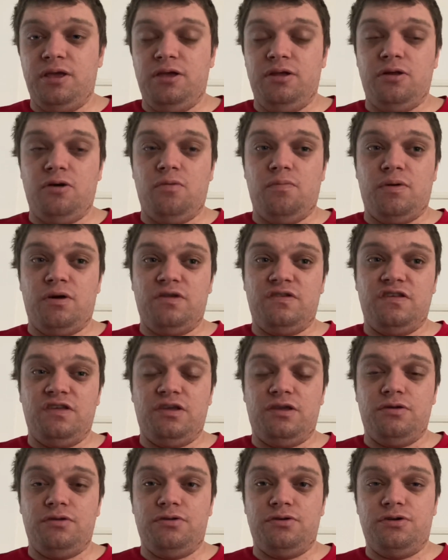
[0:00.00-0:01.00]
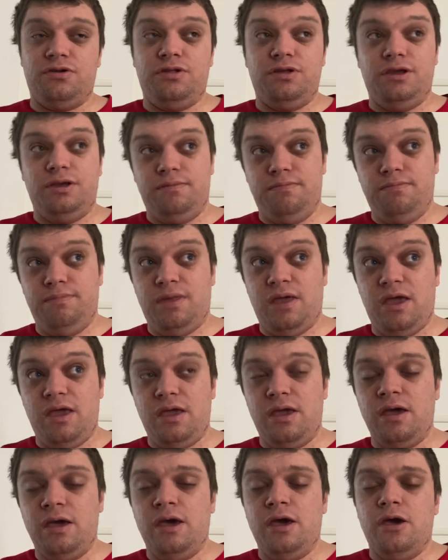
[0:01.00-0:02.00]
you know, particularly
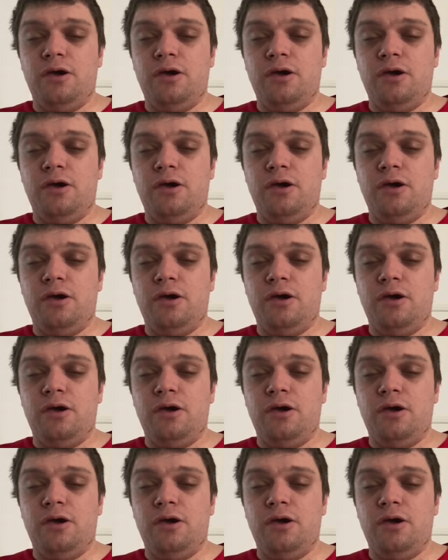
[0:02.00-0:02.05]
they